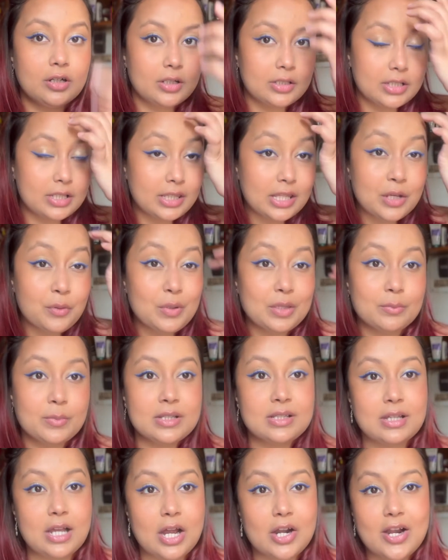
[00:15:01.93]
the thing with
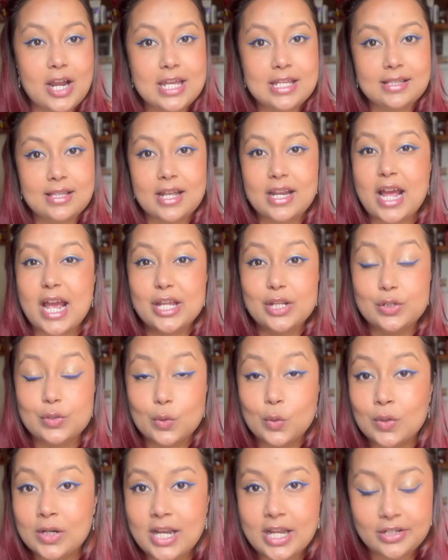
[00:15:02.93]
mascara is that I
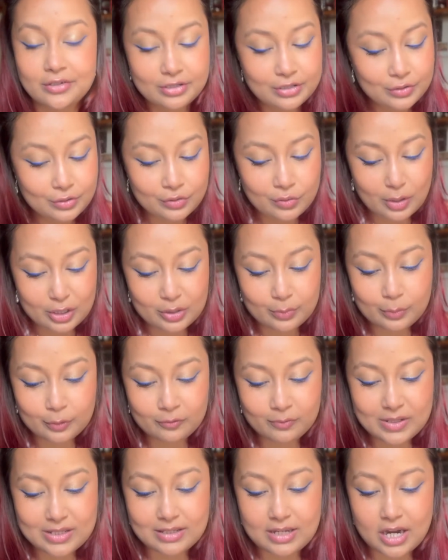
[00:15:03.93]
don't like to use
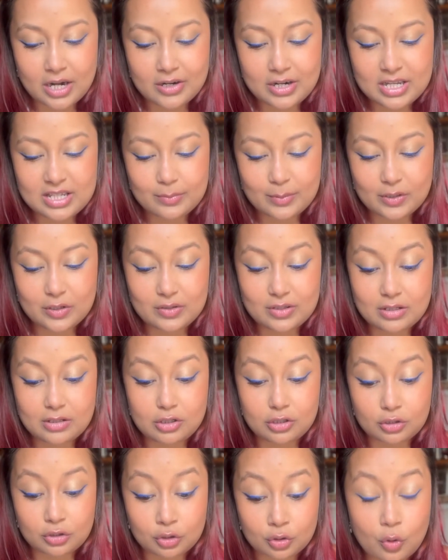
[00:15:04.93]
waterproof mascaras because
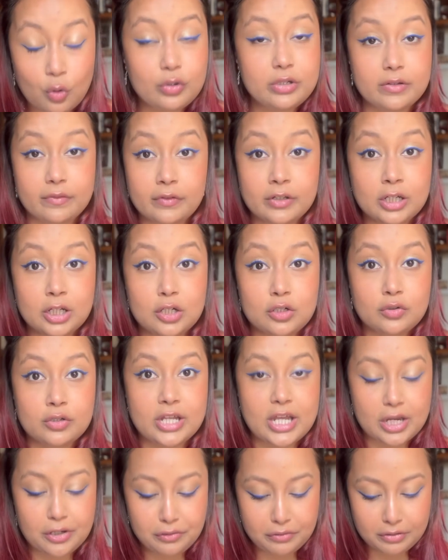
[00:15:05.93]
it's so difficult to
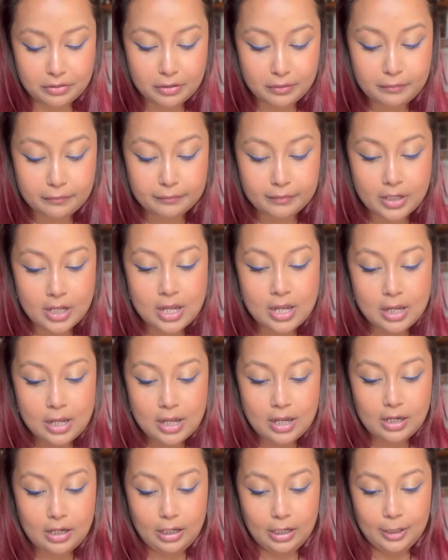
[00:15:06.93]
get rid of.
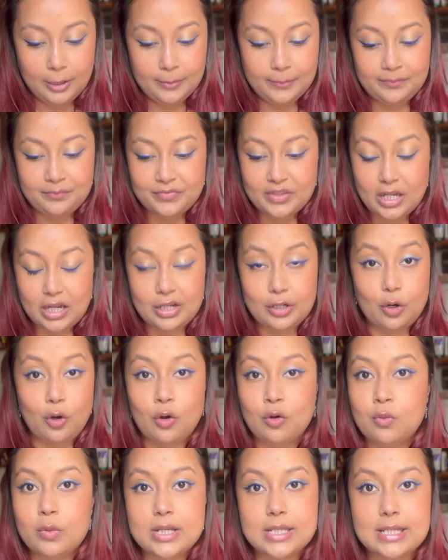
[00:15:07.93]
I
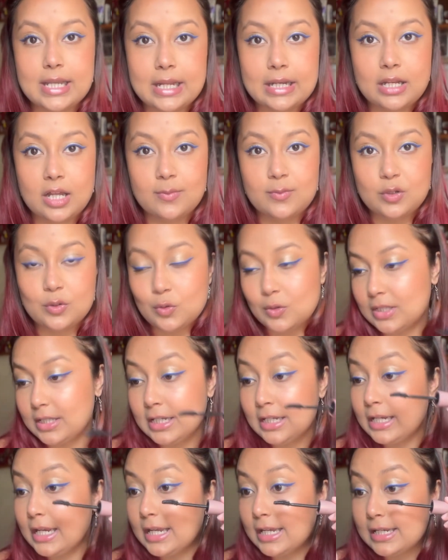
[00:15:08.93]
always end up
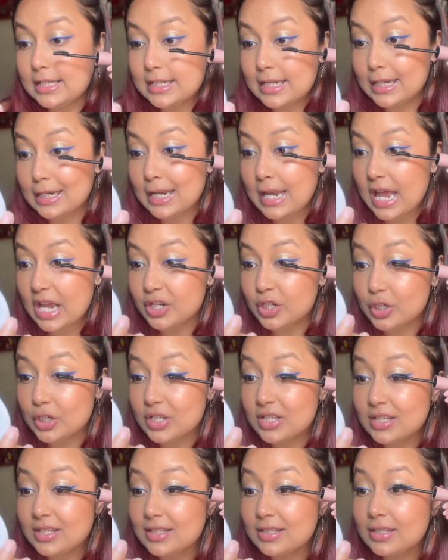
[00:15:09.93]
losing like 10
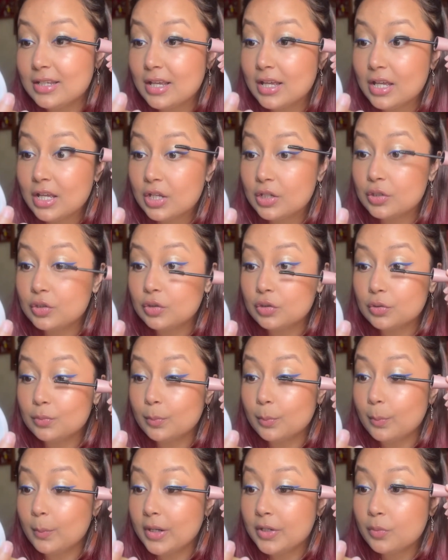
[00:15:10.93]
lashes,
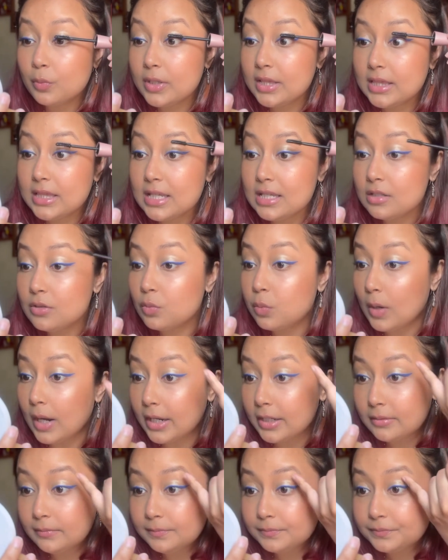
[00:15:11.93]
but with this
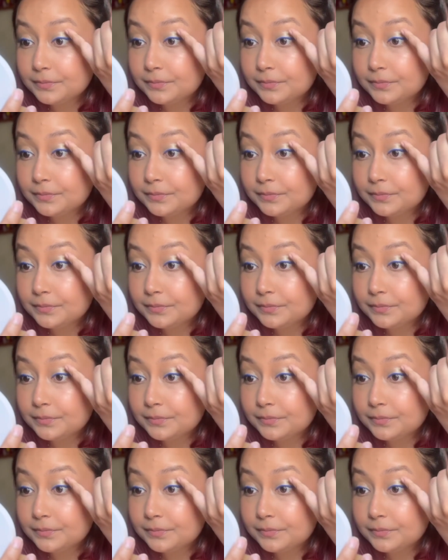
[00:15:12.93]
one